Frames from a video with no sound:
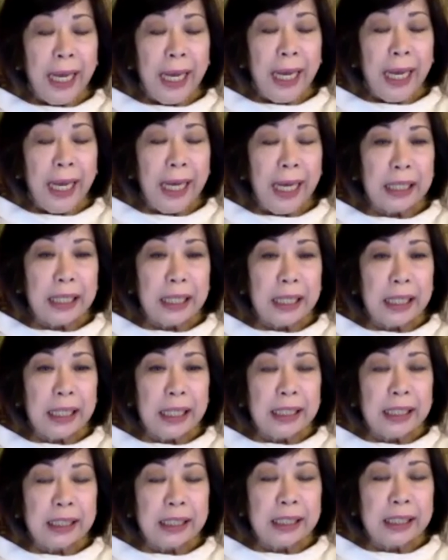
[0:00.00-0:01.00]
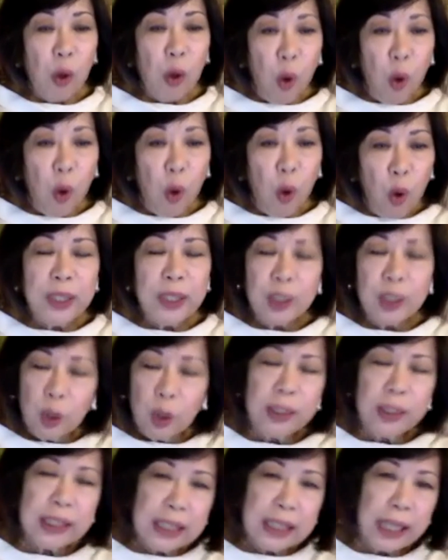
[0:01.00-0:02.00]
and it's always
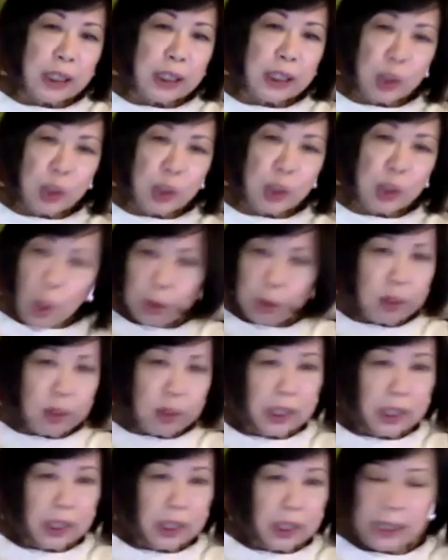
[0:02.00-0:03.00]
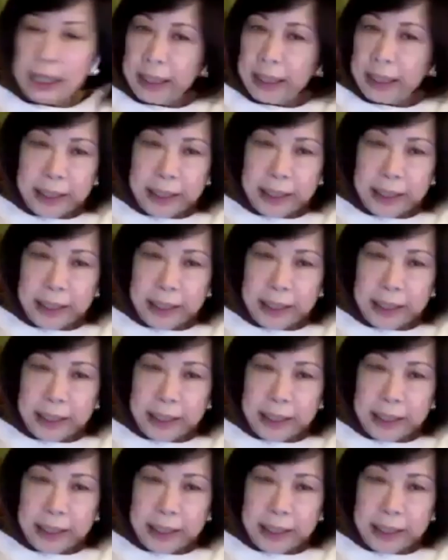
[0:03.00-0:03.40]
nice talking to this lady.